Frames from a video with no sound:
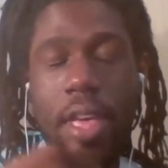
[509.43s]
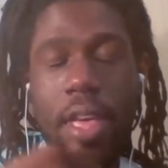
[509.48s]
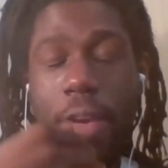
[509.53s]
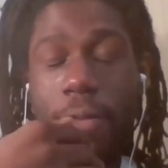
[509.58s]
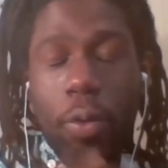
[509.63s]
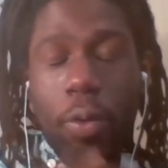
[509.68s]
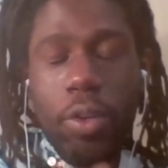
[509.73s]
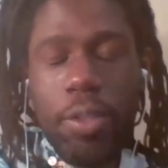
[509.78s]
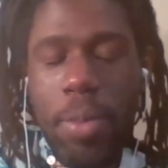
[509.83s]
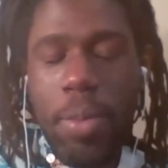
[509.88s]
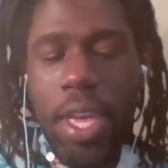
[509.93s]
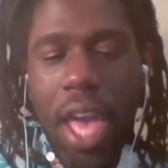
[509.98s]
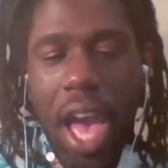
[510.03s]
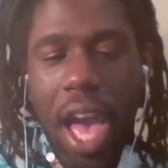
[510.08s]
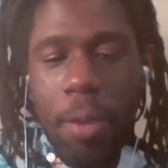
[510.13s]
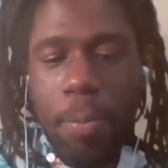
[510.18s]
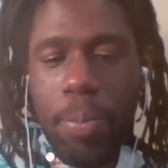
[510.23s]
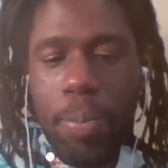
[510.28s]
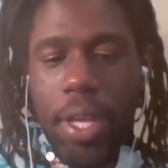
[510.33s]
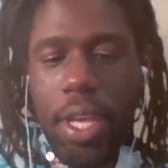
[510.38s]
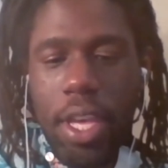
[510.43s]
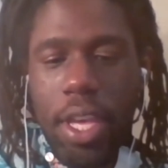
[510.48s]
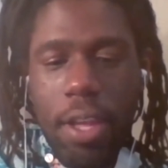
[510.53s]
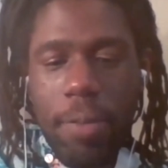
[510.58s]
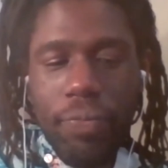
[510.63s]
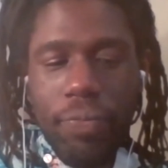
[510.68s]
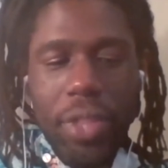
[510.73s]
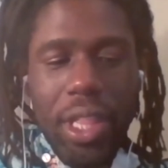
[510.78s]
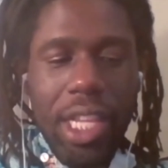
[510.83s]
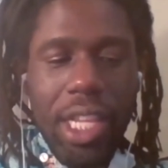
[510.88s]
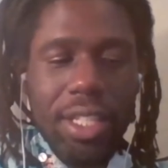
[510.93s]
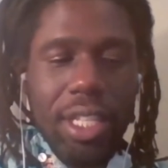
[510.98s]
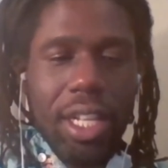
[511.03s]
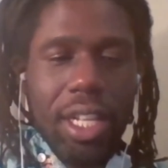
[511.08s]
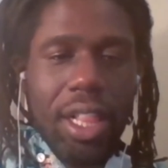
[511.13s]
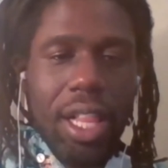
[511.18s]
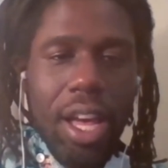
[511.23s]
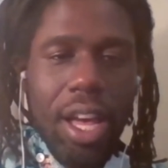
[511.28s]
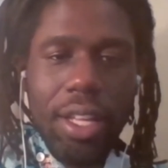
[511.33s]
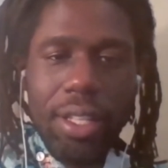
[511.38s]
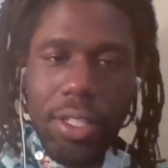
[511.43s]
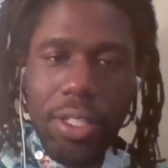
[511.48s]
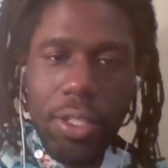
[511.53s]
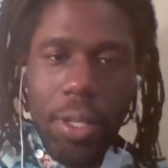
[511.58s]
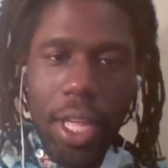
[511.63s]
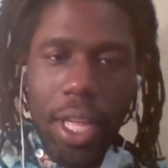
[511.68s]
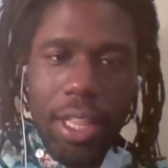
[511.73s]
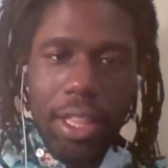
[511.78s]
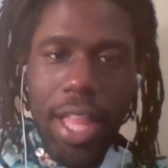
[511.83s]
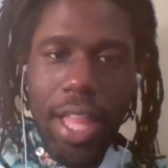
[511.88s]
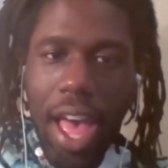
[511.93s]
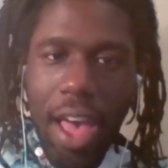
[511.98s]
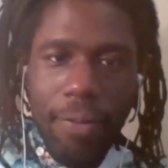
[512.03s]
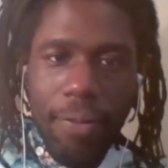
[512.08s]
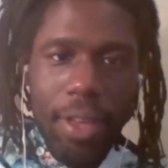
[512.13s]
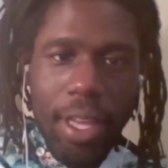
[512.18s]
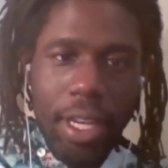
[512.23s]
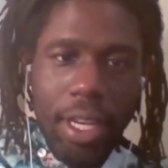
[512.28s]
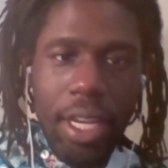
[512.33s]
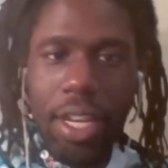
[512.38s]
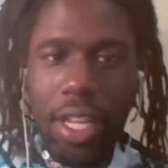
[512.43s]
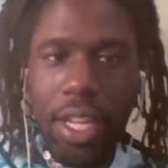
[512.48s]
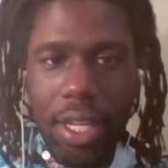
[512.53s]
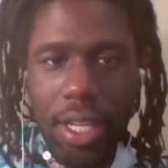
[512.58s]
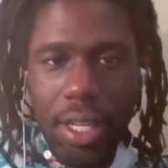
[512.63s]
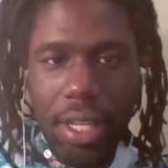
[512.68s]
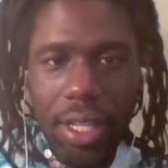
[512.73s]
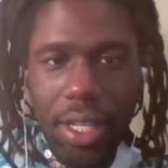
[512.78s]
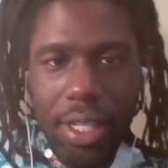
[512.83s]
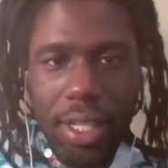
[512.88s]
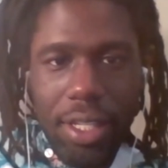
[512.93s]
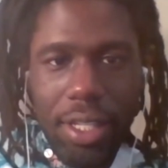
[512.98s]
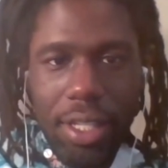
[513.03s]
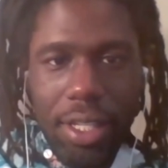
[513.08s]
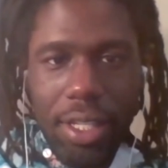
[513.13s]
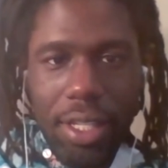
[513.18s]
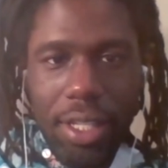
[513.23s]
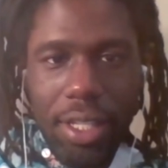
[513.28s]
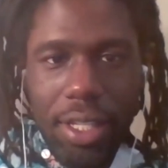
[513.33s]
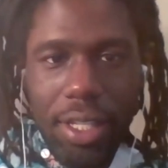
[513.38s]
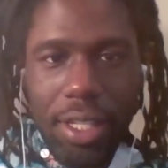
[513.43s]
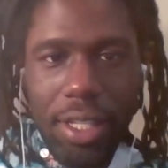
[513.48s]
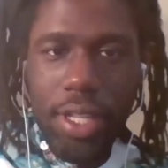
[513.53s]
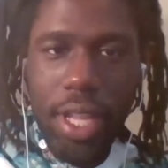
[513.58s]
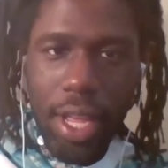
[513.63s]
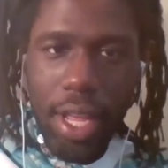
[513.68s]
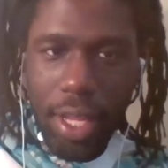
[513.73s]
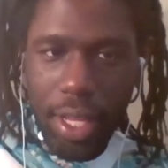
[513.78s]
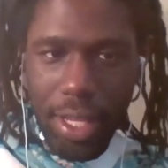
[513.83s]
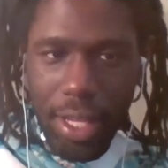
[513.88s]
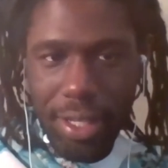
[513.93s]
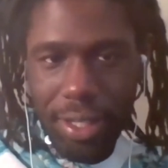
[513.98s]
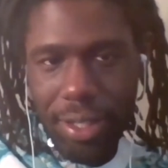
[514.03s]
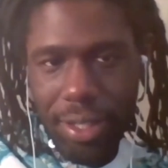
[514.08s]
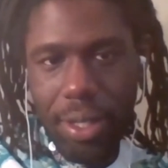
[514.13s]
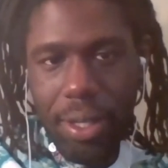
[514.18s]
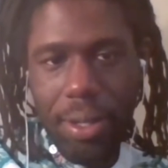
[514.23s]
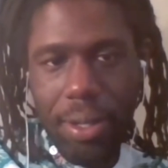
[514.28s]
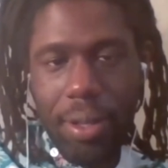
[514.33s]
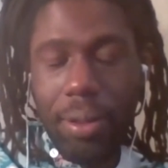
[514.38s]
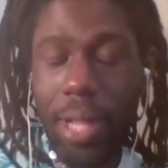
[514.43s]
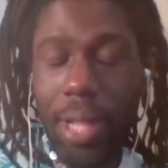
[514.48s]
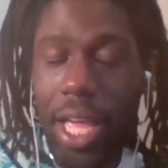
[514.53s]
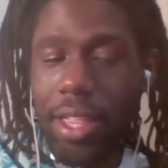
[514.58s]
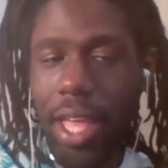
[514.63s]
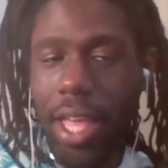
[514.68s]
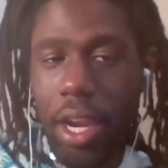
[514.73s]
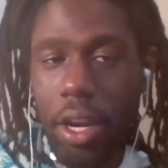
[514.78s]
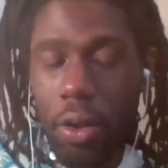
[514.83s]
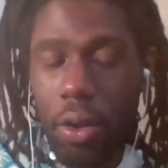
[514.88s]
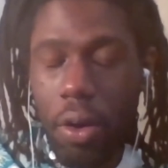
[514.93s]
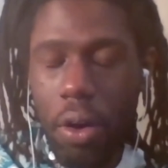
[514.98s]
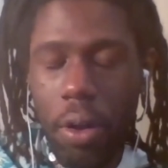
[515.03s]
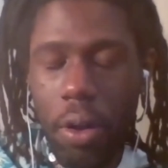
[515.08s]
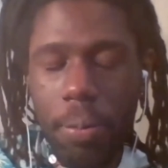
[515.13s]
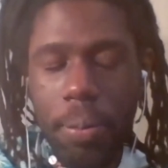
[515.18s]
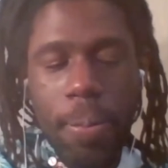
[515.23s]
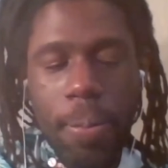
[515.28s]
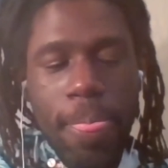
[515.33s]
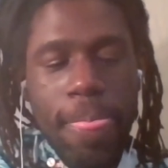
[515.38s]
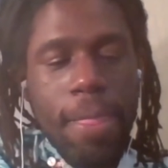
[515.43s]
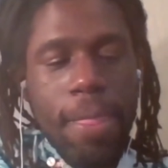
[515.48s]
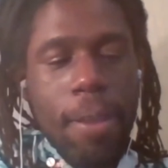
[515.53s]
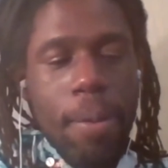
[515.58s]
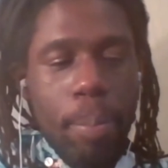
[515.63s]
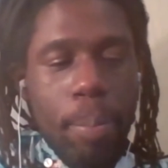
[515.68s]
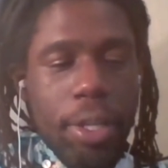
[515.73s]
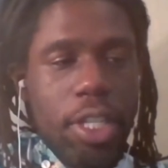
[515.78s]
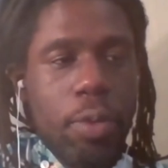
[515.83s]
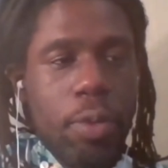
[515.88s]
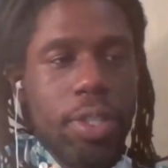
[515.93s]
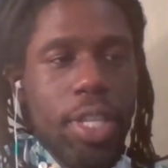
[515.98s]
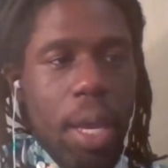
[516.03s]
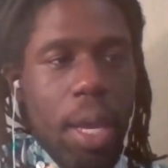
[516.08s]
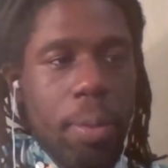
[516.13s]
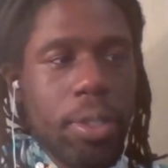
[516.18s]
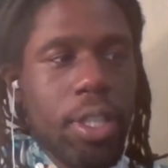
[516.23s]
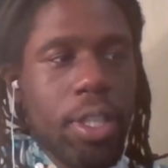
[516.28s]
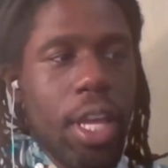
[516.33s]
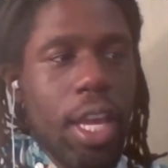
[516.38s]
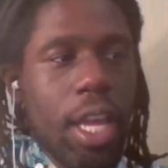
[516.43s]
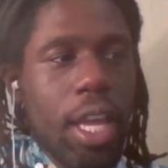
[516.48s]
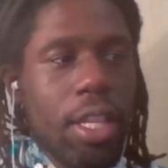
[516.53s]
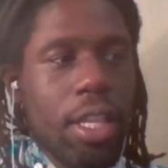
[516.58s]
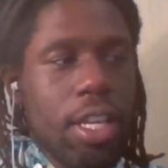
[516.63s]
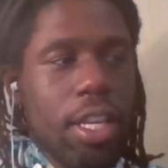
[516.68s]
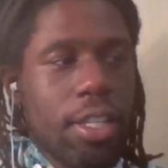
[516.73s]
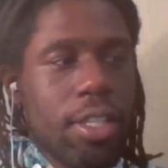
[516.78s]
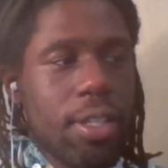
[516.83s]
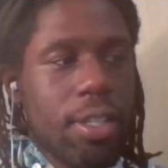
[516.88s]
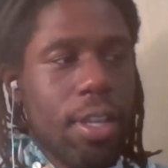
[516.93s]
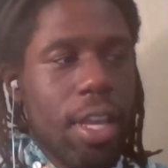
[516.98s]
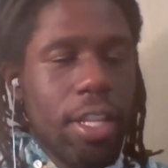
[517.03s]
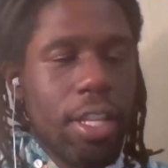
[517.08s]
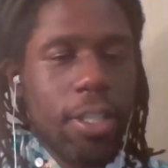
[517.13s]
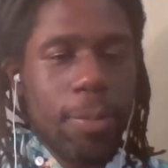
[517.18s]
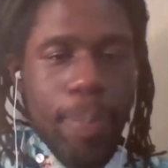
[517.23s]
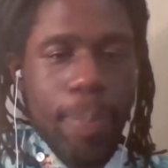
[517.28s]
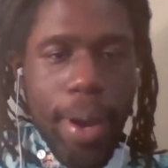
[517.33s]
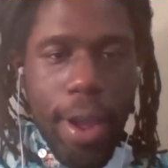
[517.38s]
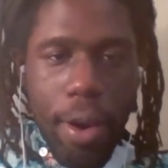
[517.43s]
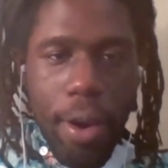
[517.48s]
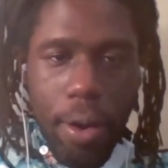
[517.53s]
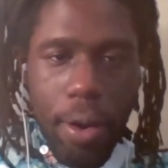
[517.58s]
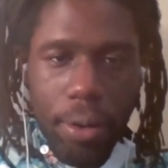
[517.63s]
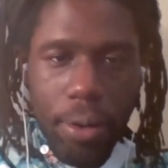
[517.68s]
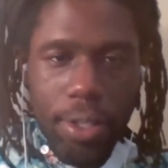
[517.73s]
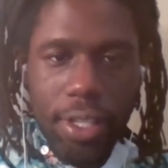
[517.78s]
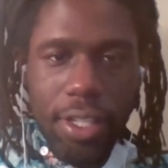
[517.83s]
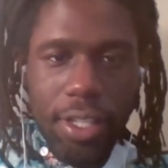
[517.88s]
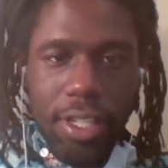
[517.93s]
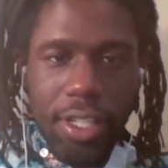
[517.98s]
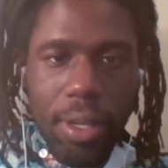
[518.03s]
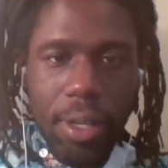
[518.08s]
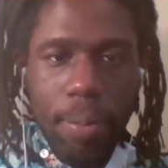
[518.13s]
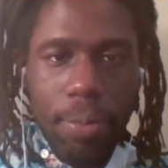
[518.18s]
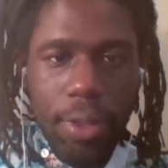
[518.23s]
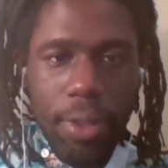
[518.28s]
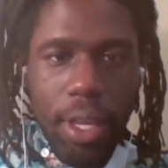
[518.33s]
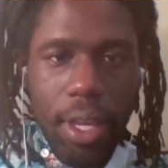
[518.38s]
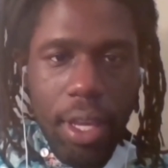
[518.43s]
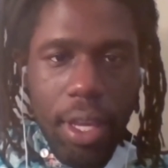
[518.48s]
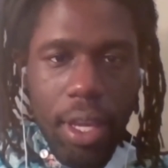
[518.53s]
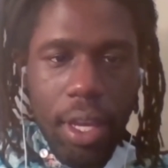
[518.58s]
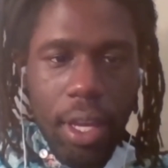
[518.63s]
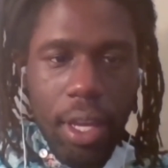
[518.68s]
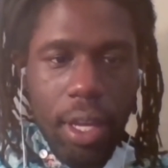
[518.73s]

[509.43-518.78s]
it was me, I'd be less inclined to like laugh in any situation that is like that at all. But she was able to like at least inspire something